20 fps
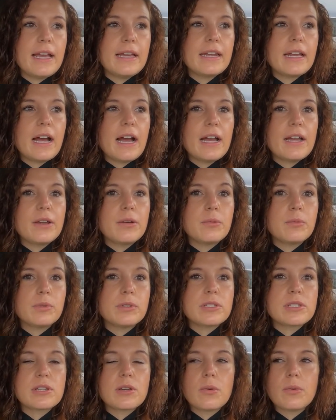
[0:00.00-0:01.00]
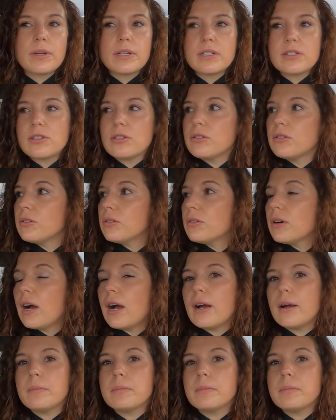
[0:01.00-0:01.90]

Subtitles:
And I was going to,